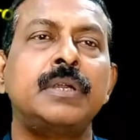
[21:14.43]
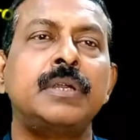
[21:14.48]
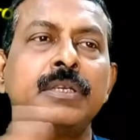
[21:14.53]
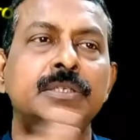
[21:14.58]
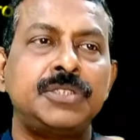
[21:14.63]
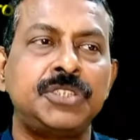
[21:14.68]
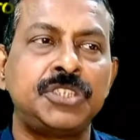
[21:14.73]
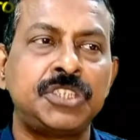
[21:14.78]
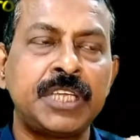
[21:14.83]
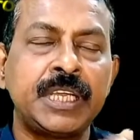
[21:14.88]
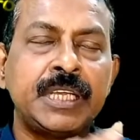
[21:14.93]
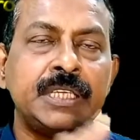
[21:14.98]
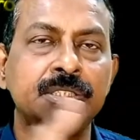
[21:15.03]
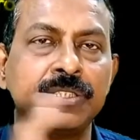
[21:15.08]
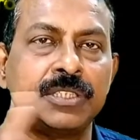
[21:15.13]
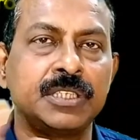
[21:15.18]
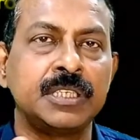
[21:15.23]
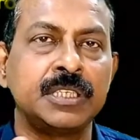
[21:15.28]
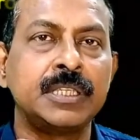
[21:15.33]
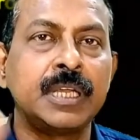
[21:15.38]
change
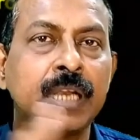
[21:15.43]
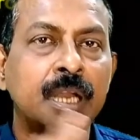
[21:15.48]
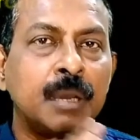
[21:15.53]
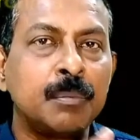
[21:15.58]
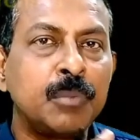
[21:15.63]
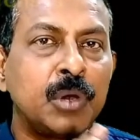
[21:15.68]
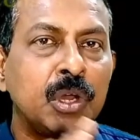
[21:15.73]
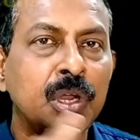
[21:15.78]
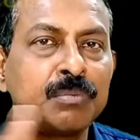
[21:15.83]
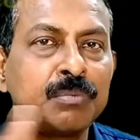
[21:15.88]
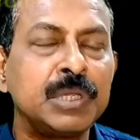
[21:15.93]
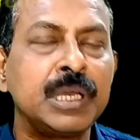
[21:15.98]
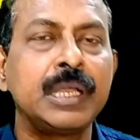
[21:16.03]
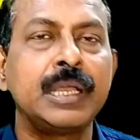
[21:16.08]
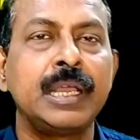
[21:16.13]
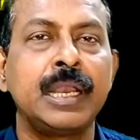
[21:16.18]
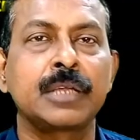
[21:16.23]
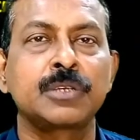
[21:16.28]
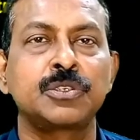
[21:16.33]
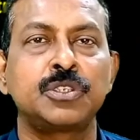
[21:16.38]
in the number of the
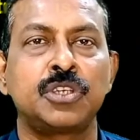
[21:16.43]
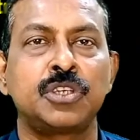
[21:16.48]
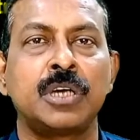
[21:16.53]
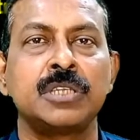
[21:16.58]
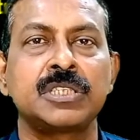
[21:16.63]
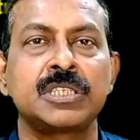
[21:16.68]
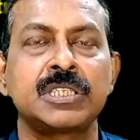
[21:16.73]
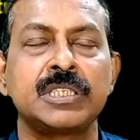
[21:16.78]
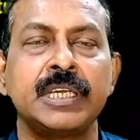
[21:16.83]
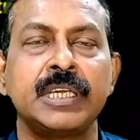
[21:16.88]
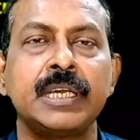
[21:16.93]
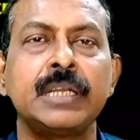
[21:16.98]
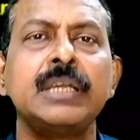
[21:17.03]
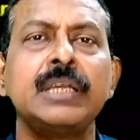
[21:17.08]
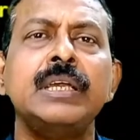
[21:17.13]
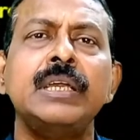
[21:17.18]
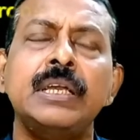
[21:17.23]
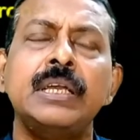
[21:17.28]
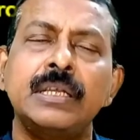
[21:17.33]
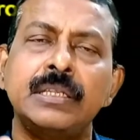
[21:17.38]
electrons there
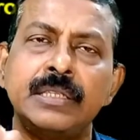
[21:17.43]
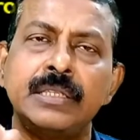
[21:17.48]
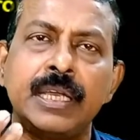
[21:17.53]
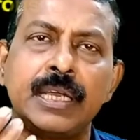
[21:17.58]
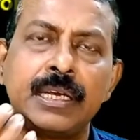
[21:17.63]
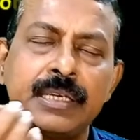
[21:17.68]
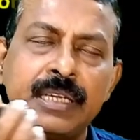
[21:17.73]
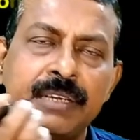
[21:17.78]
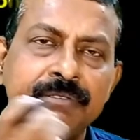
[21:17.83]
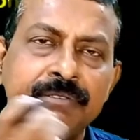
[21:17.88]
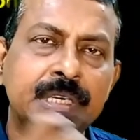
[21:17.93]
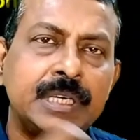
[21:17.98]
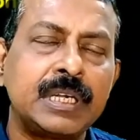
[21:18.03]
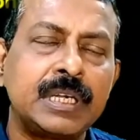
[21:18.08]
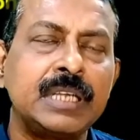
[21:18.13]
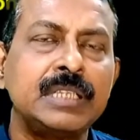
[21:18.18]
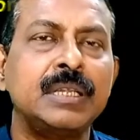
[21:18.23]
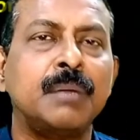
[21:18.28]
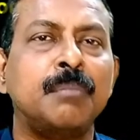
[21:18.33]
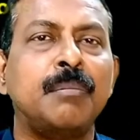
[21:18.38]
definitely
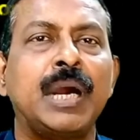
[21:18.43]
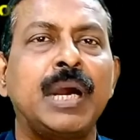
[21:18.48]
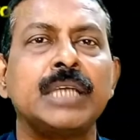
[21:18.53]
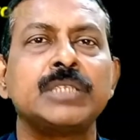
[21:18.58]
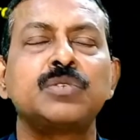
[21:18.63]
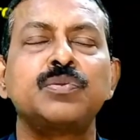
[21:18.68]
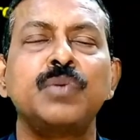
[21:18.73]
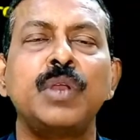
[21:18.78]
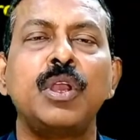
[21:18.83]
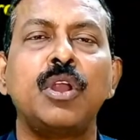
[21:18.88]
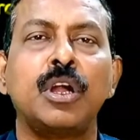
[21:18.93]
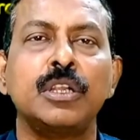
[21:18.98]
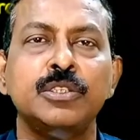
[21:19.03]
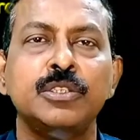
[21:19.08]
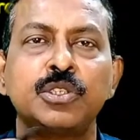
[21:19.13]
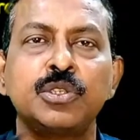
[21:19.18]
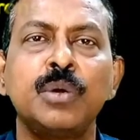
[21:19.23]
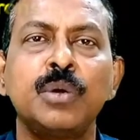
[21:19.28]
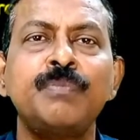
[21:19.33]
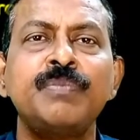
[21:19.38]
the mass will
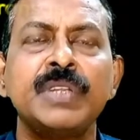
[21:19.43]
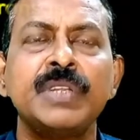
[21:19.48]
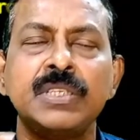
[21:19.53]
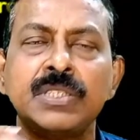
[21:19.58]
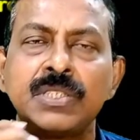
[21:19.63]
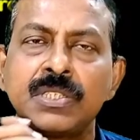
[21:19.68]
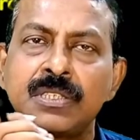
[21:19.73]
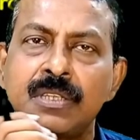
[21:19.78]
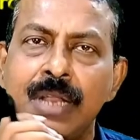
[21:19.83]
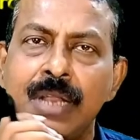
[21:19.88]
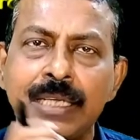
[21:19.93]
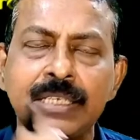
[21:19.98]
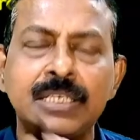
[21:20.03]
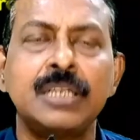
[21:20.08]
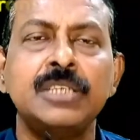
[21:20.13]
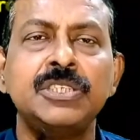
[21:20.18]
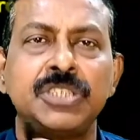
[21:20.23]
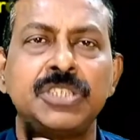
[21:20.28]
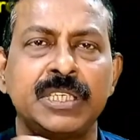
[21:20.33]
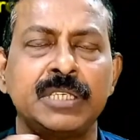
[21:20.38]
also slightly
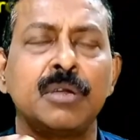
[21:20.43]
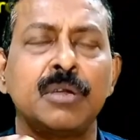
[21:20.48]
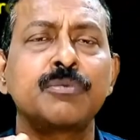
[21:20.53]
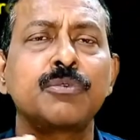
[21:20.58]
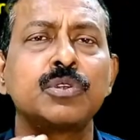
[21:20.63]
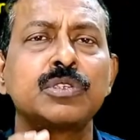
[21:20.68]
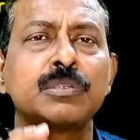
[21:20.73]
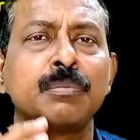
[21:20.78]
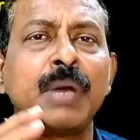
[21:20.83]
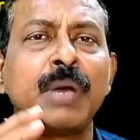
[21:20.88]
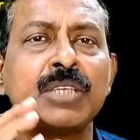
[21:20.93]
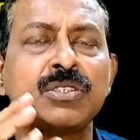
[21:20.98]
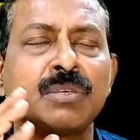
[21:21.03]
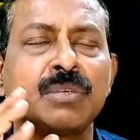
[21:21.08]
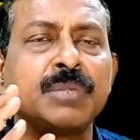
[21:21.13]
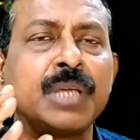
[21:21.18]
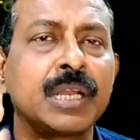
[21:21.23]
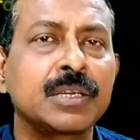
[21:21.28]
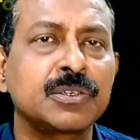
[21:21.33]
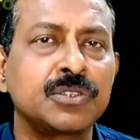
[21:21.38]
change. Of course, mass of the
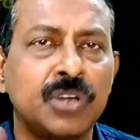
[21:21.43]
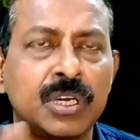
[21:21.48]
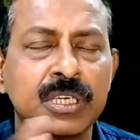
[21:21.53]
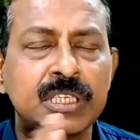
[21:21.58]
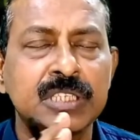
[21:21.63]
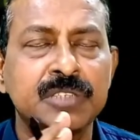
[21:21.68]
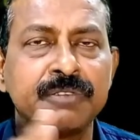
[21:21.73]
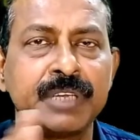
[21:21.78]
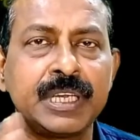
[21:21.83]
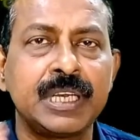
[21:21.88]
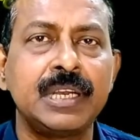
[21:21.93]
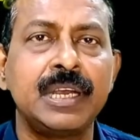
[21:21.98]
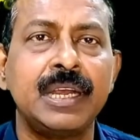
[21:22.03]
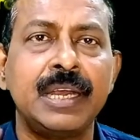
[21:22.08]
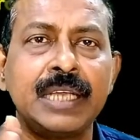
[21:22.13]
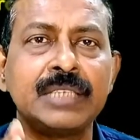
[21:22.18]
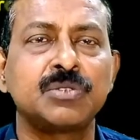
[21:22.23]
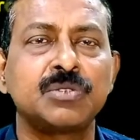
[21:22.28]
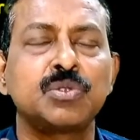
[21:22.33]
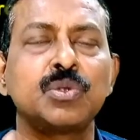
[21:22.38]
electron is very
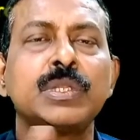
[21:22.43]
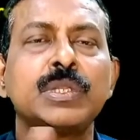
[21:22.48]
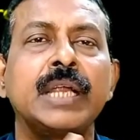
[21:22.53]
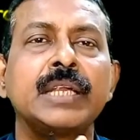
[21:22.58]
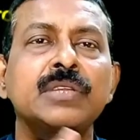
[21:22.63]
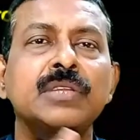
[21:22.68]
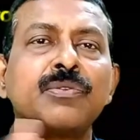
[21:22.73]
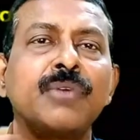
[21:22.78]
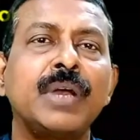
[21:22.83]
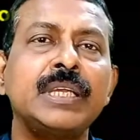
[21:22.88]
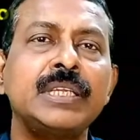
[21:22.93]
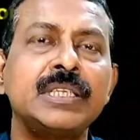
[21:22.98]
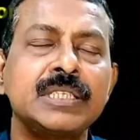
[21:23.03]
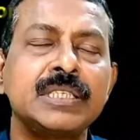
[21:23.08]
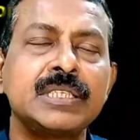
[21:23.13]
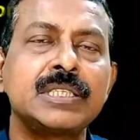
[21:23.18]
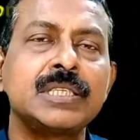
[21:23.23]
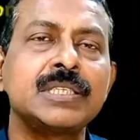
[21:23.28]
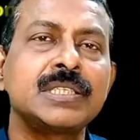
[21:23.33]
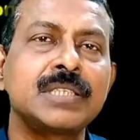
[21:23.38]
less, so that is why it is
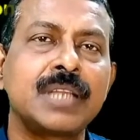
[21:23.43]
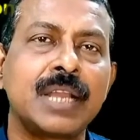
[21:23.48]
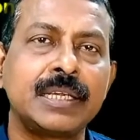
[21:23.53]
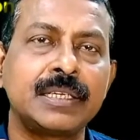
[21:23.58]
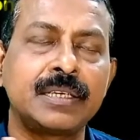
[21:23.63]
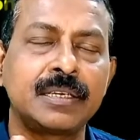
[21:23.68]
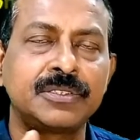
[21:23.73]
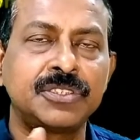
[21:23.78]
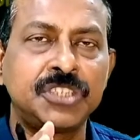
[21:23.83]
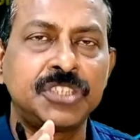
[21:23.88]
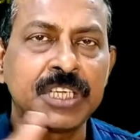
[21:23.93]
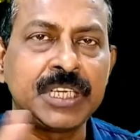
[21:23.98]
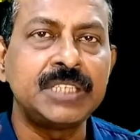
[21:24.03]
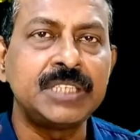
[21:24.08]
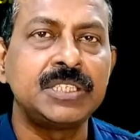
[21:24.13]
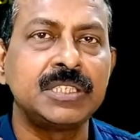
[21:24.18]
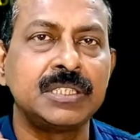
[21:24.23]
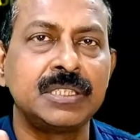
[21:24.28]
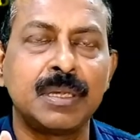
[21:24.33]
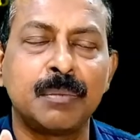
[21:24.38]
the slight change
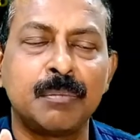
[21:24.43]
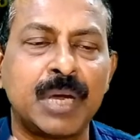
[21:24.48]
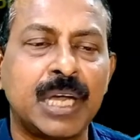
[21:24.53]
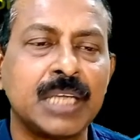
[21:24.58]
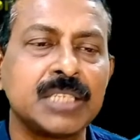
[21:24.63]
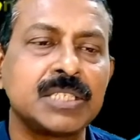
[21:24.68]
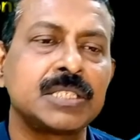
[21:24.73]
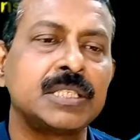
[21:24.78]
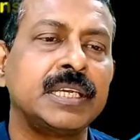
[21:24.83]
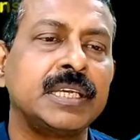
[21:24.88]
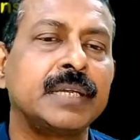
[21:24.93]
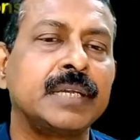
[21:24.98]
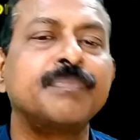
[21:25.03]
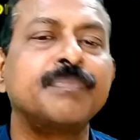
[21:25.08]
in the mass there.